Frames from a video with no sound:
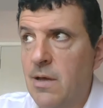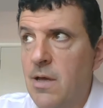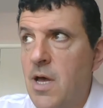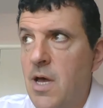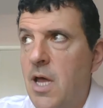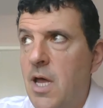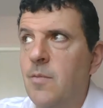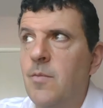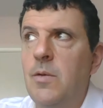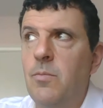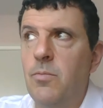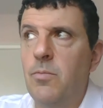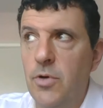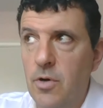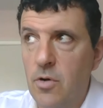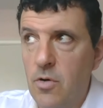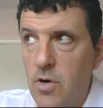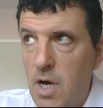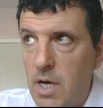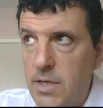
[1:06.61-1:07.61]
economy, but
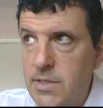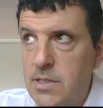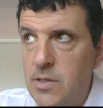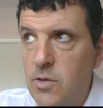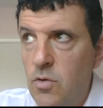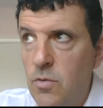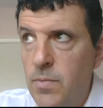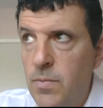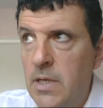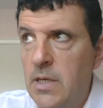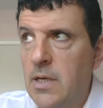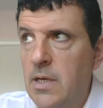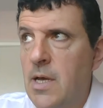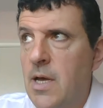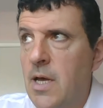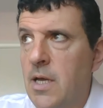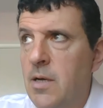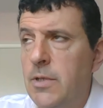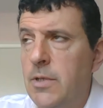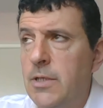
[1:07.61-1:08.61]
across the European
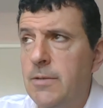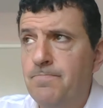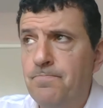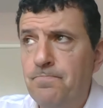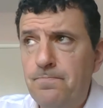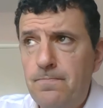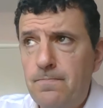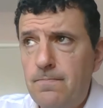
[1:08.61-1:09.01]
economy,